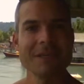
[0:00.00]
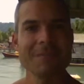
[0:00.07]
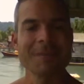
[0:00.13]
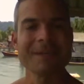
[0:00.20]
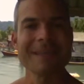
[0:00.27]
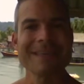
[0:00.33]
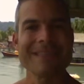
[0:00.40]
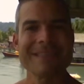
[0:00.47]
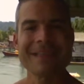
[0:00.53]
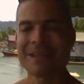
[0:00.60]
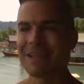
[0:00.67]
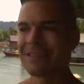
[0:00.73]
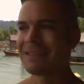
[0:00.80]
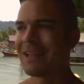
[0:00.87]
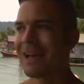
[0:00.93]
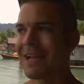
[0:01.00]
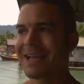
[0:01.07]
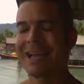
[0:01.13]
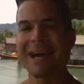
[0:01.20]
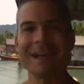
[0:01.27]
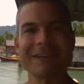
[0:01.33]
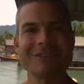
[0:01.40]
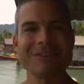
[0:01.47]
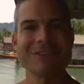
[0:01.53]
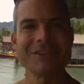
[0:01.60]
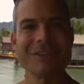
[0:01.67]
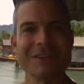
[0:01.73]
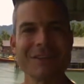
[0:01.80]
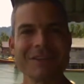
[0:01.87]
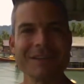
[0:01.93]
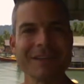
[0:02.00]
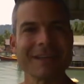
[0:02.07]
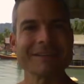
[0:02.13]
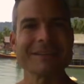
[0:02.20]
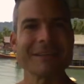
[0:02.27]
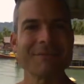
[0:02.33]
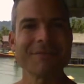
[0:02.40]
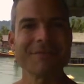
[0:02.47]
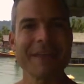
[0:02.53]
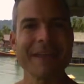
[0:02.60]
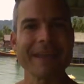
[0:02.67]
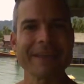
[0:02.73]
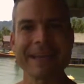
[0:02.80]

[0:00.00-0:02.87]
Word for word: but they think luck got us here, like some fate.